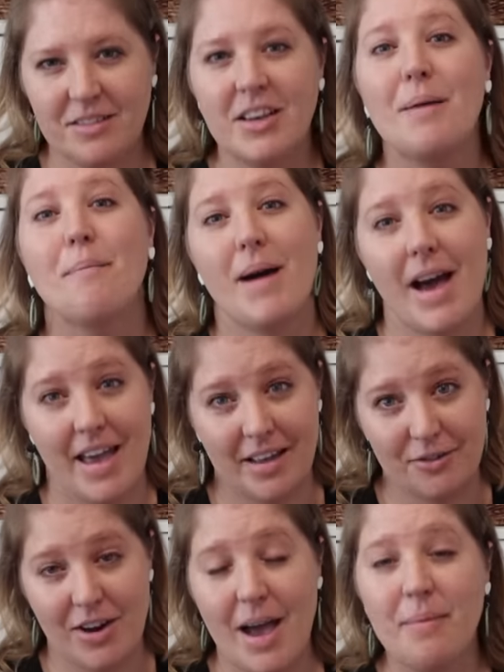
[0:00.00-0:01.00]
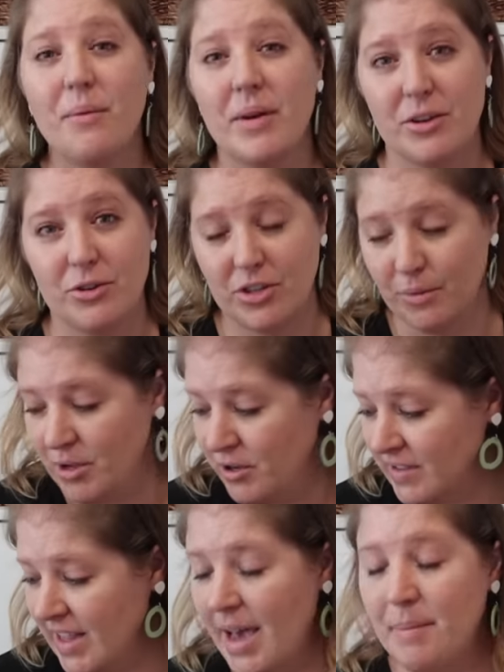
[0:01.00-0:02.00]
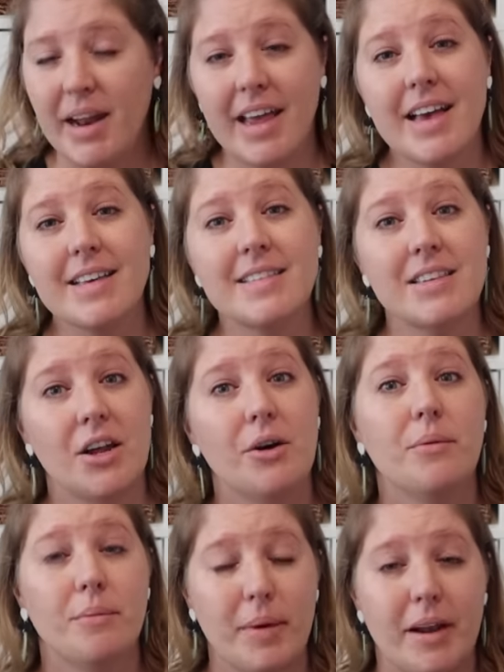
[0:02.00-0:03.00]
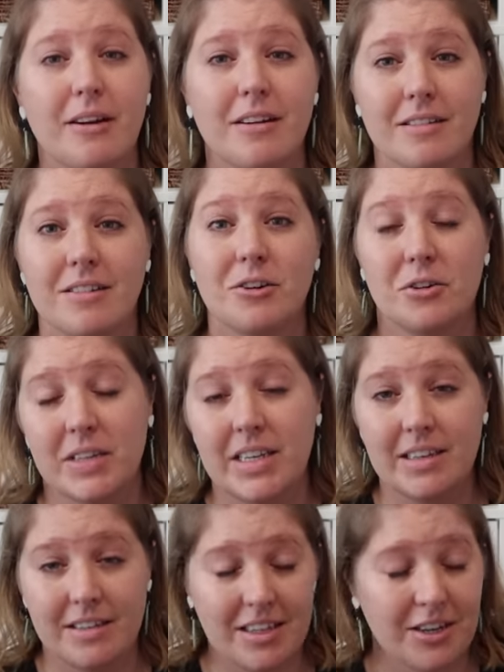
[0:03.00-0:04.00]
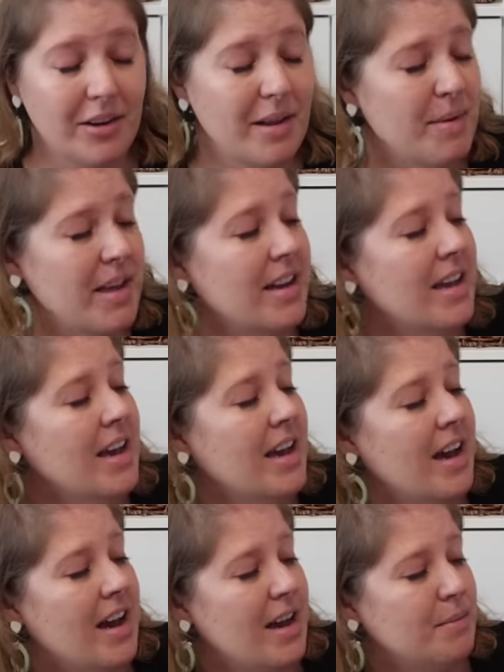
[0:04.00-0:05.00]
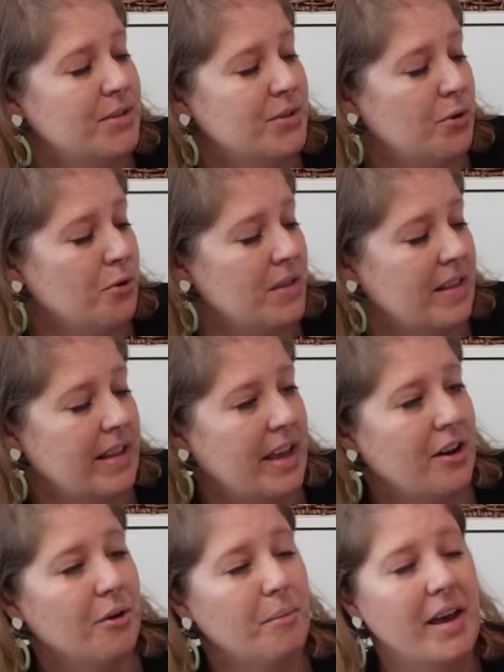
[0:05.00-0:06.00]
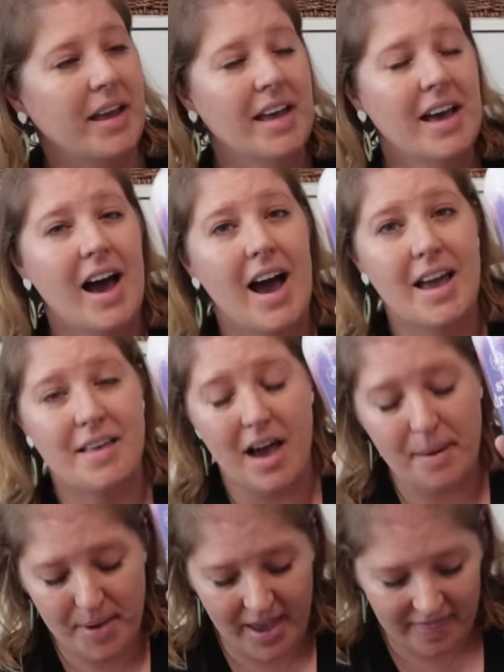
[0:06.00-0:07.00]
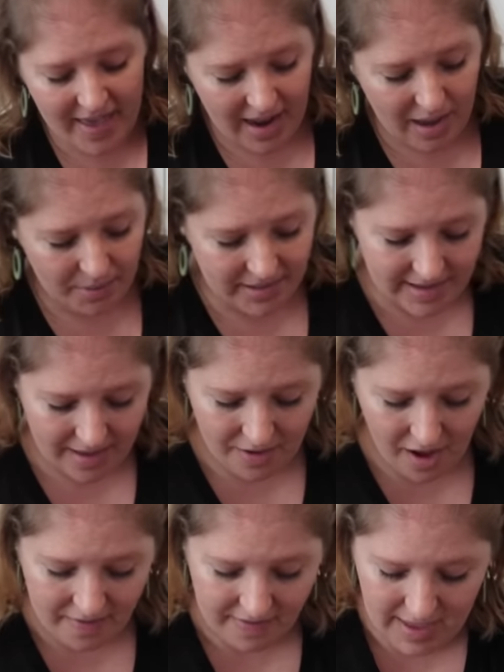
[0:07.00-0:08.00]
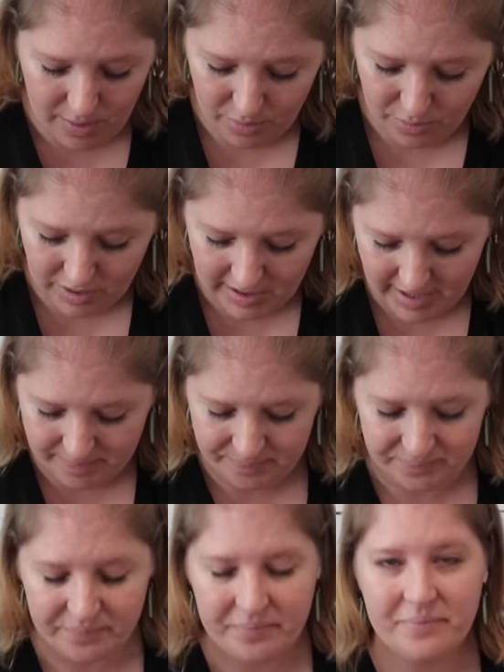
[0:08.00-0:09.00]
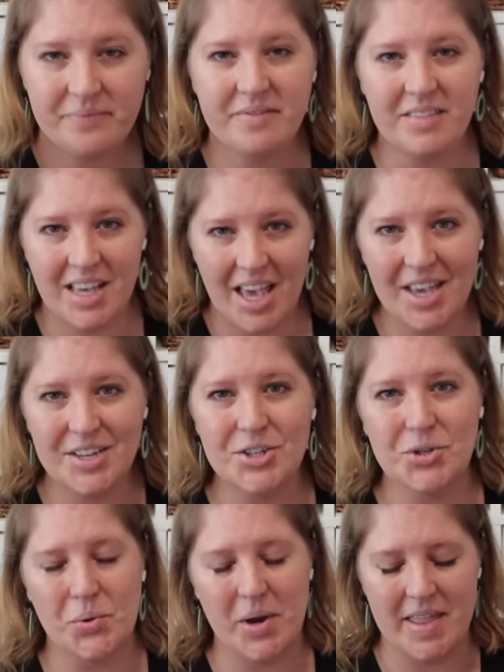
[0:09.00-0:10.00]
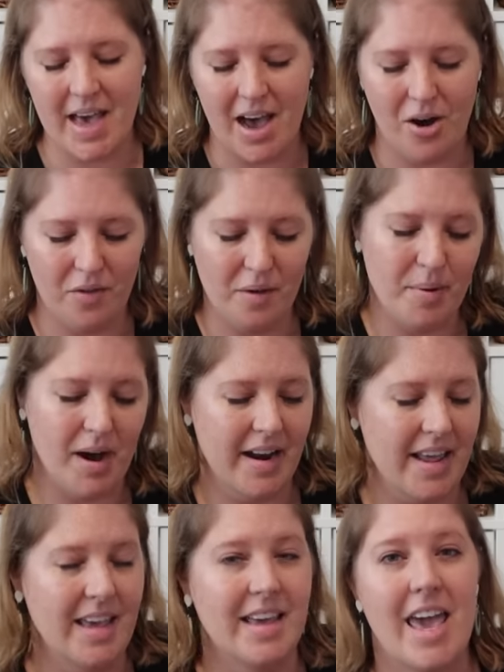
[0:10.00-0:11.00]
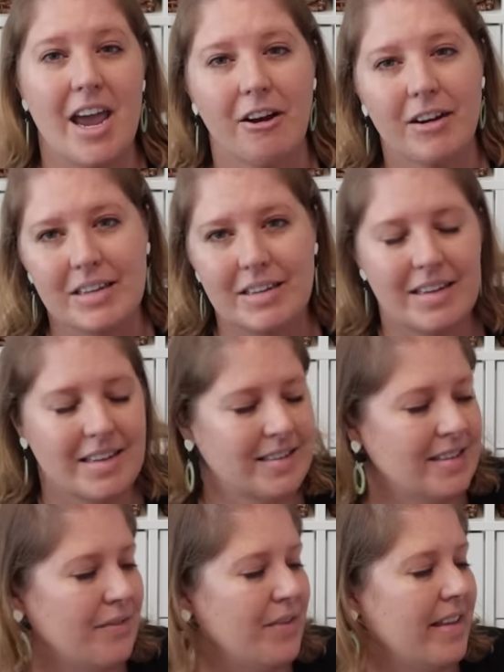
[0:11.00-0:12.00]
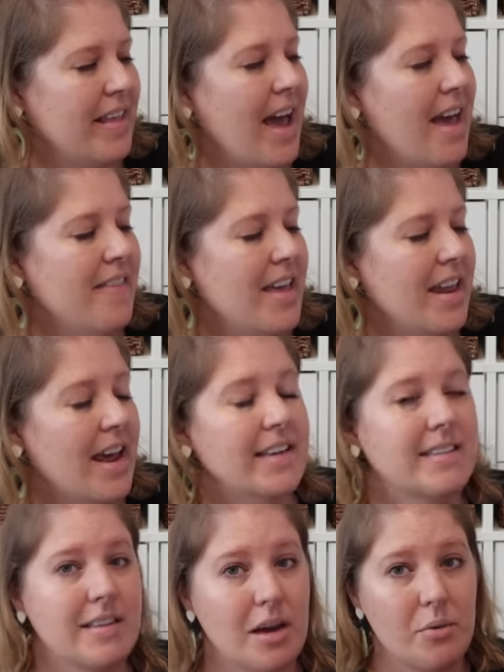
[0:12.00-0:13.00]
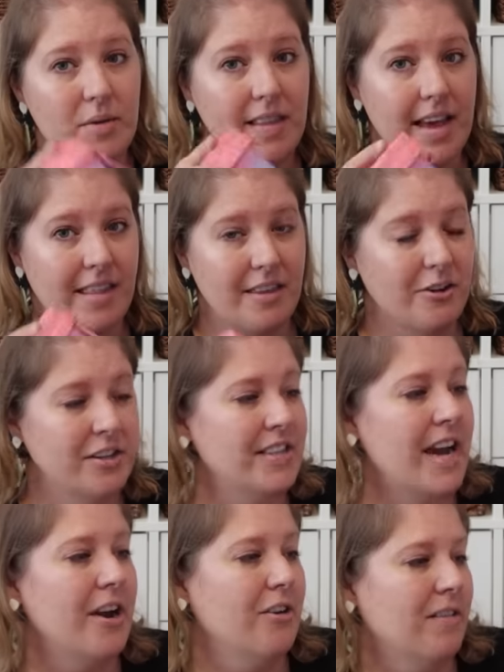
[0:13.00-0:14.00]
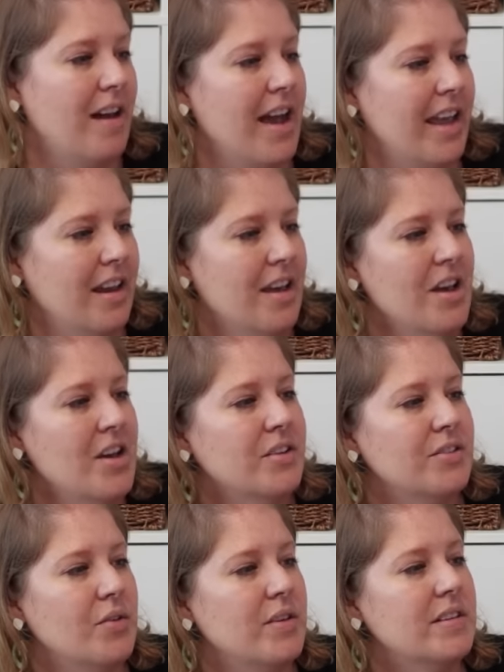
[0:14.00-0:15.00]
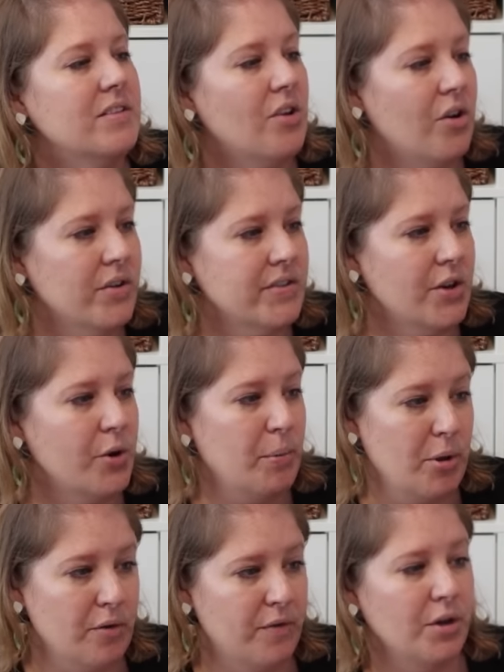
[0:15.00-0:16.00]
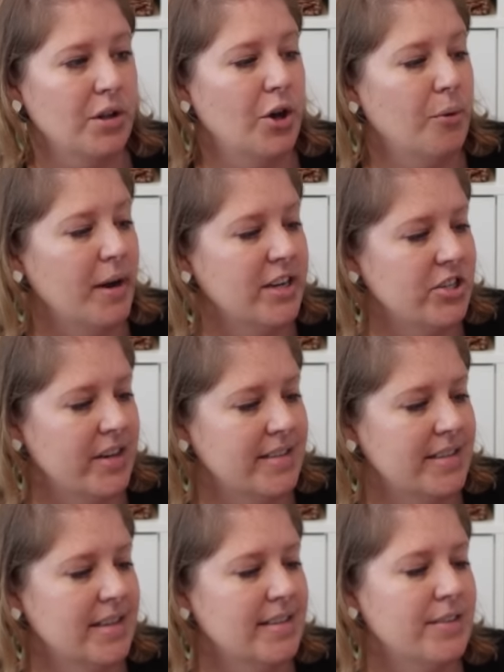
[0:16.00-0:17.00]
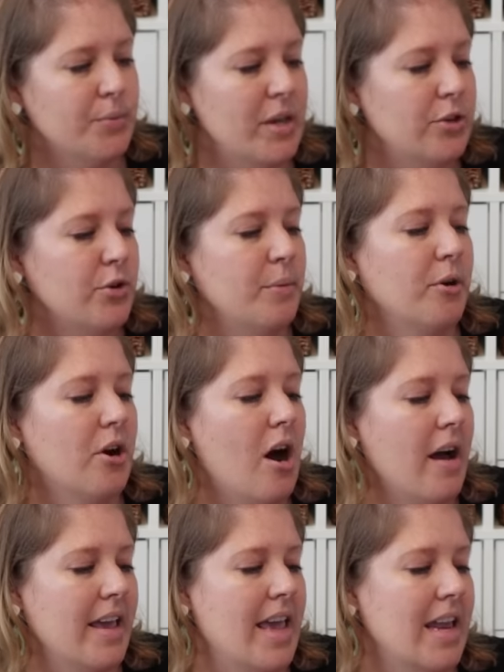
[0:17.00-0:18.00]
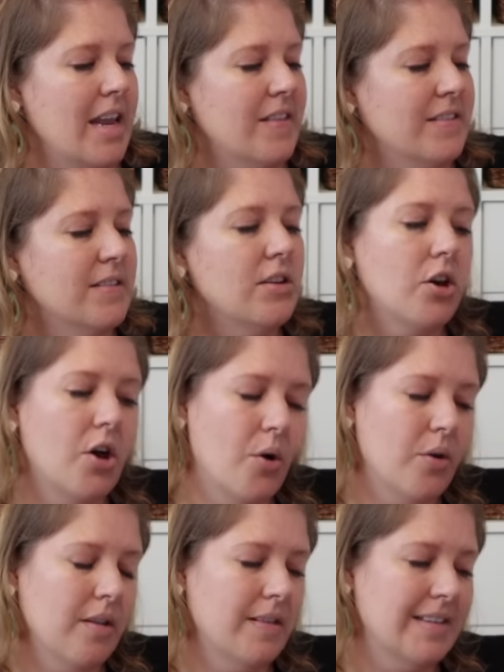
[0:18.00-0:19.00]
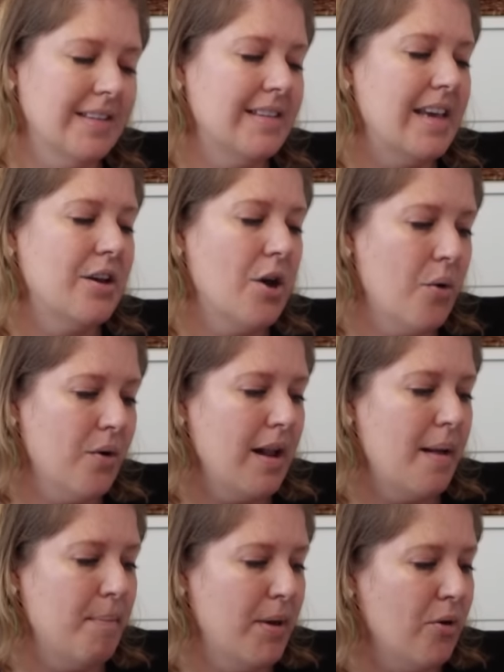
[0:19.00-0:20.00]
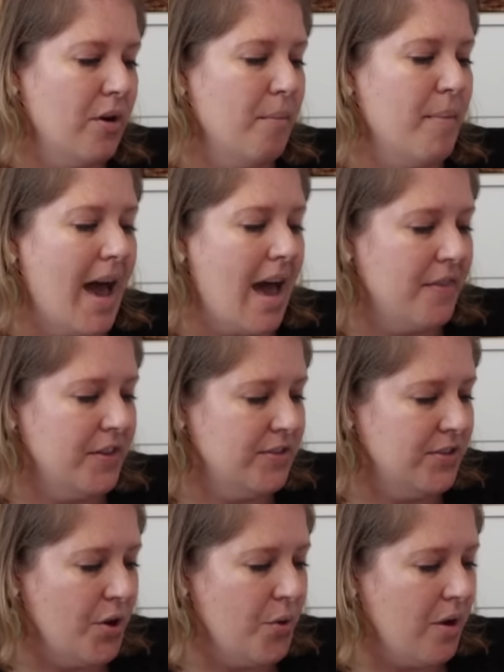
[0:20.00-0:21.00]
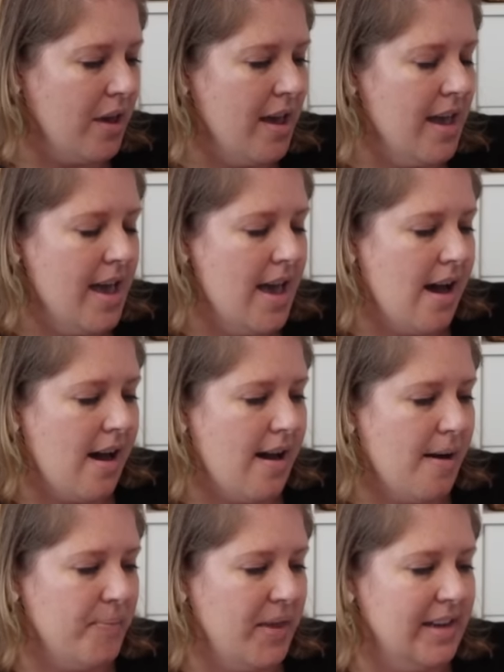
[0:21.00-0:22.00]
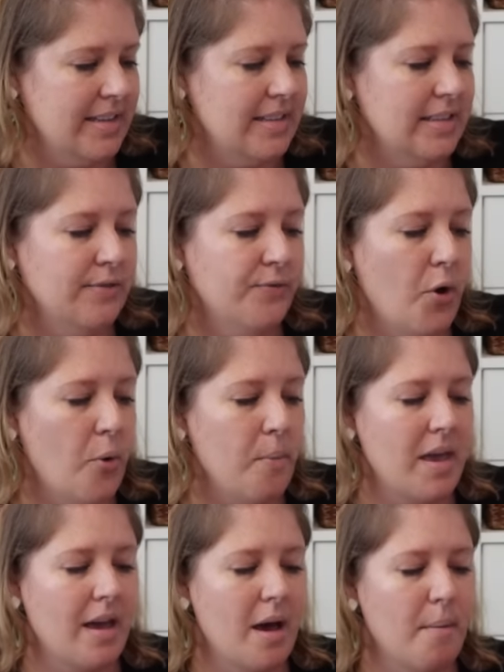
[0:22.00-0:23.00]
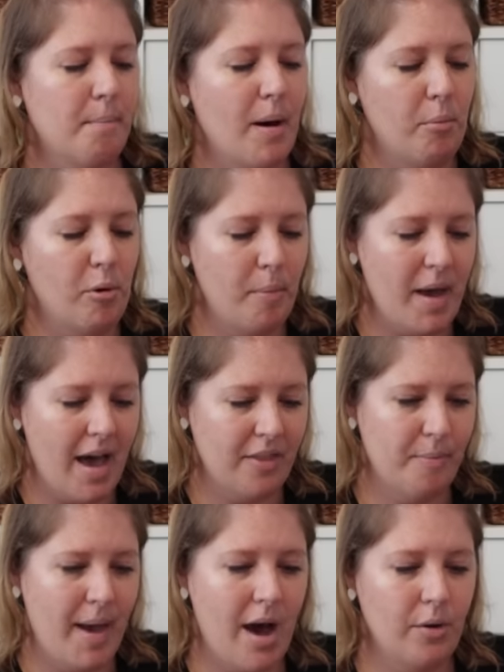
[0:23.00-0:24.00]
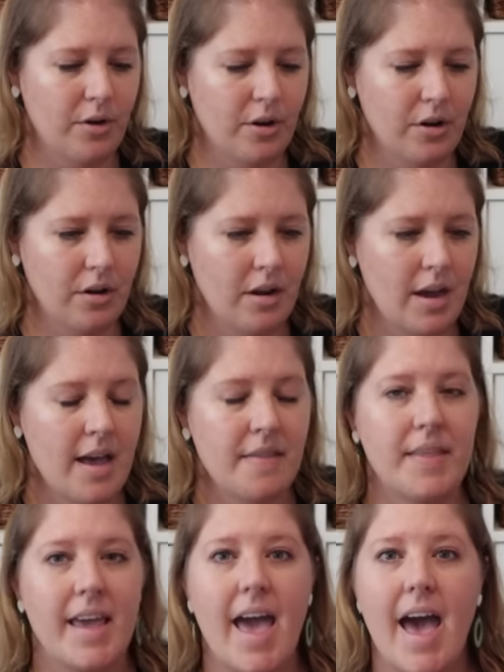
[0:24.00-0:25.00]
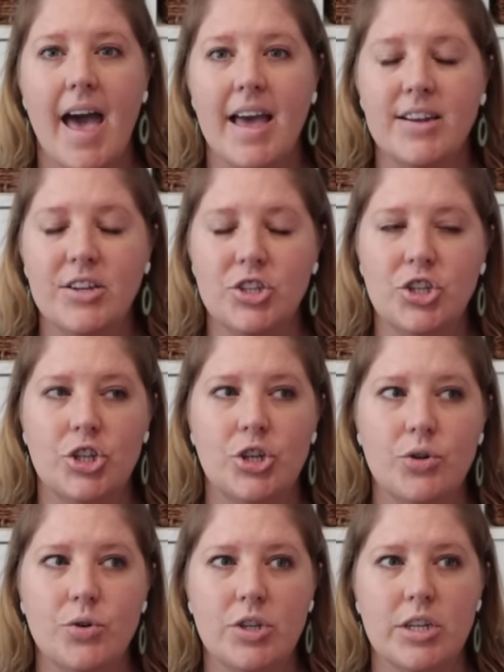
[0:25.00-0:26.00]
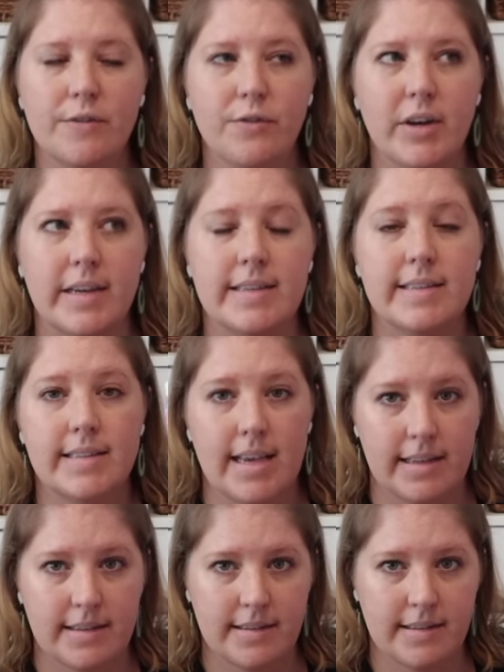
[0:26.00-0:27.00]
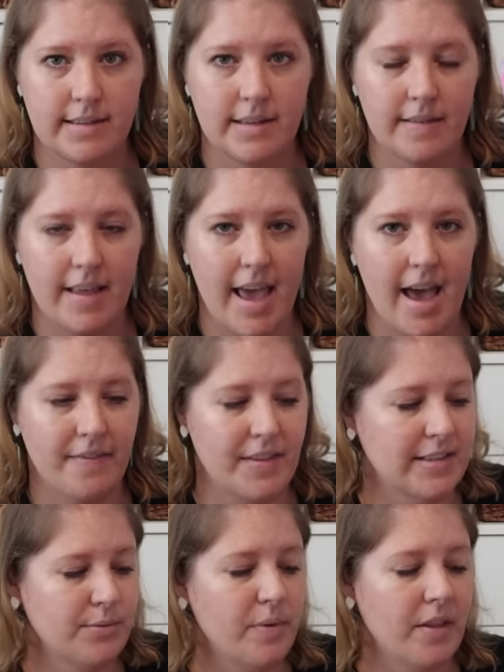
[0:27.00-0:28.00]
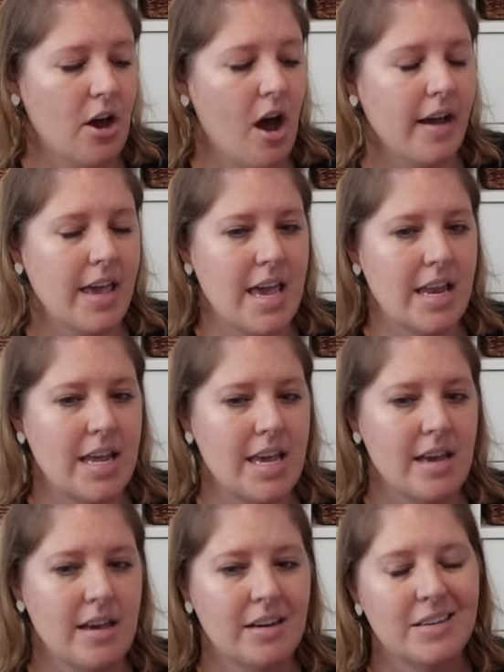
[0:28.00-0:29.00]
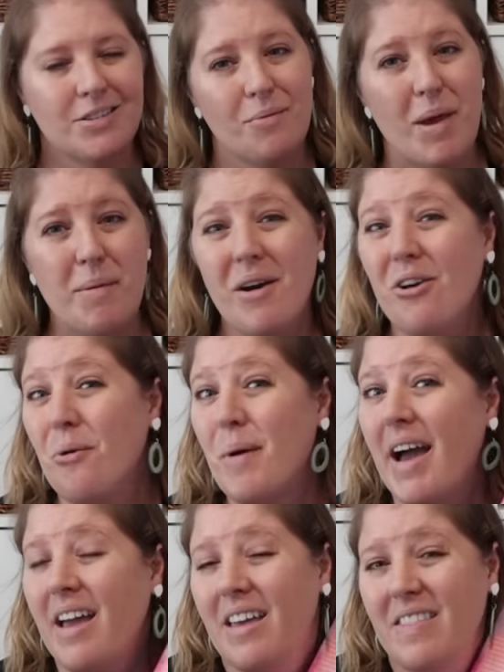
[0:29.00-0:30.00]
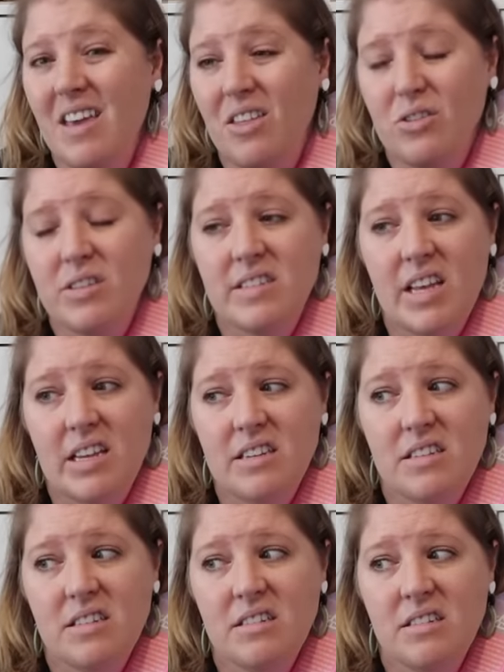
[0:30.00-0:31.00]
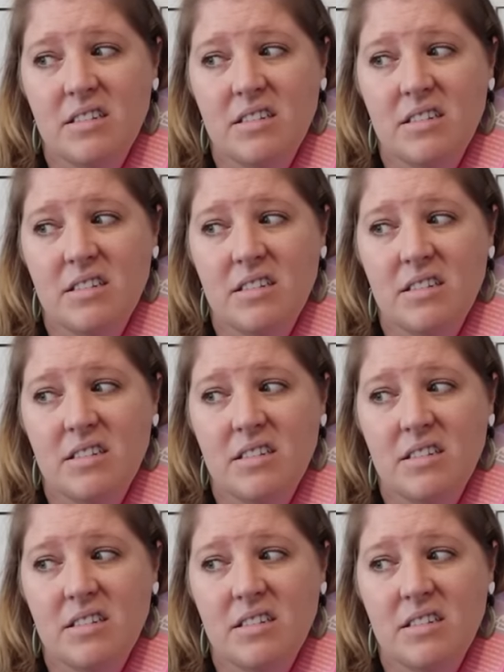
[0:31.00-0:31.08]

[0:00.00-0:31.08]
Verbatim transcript: look at my under i'm the one who should be using that but i guess you know better early you know what i mean um, sooner than later but i i picked that up because i thought that they would really enjoy that all the body care and, and stuff like that and then i stuck with like their entire line so this is also Beautiful Glow by Justice, Sweet Dreamer Cotton Candy. This is a, coco this is a coconut milk bath soak. Um, and it says foaming bubble bath powder. They had two different scents. They had this one, the cotton candy, so maybe I'll go back and get the other scent.